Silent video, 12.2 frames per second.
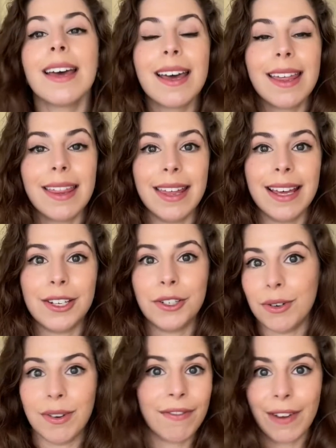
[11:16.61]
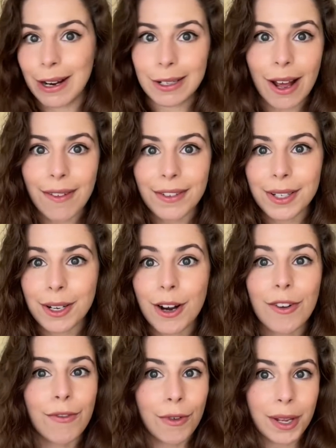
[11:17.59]
the student affairs
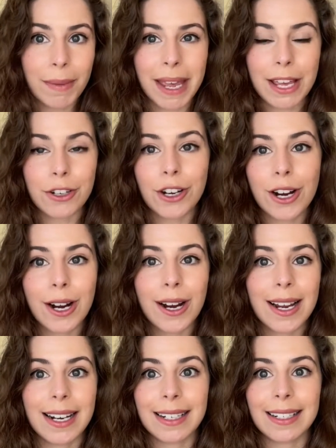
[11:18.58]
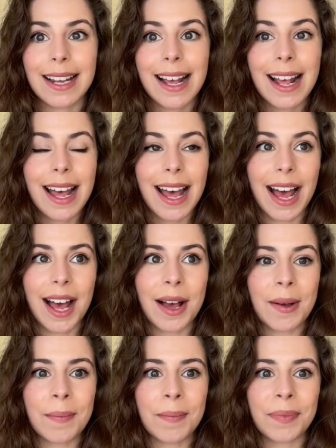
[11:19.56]
officer for the major and
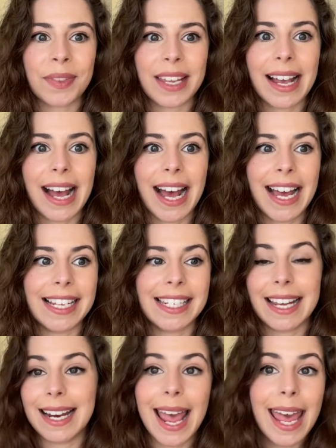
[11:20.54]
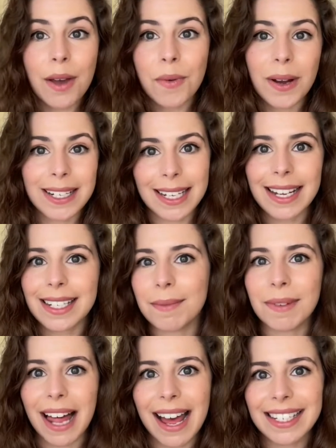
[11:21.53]
um, I said, hey, I wanna take some
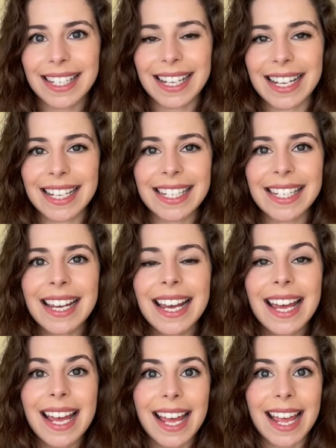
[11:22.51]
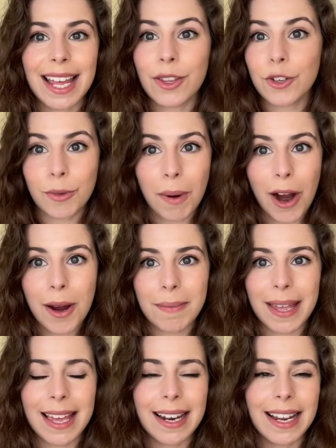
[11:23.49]
classes in the
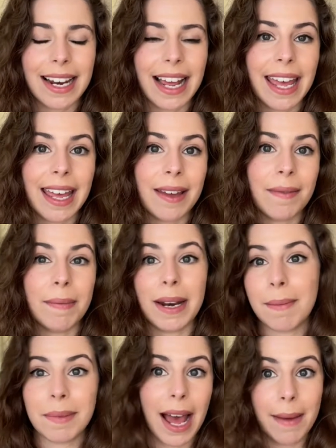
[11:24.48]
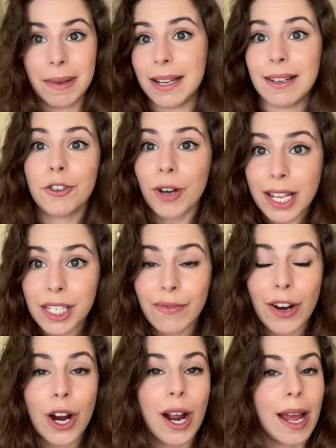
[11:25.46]
department and I, but I'm, I'm a
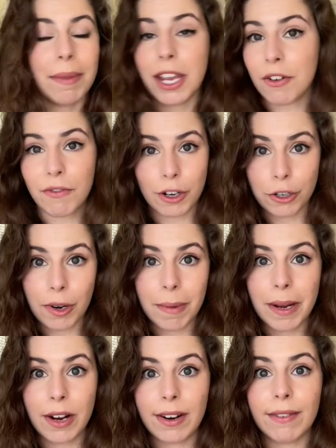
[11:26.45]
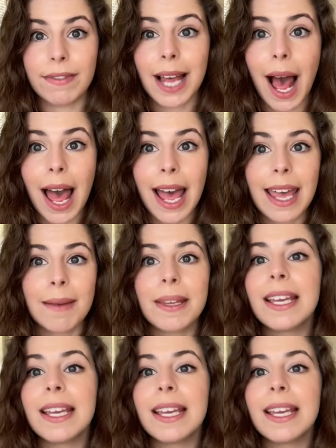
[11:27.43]
transfer, I'm here for a short period of time.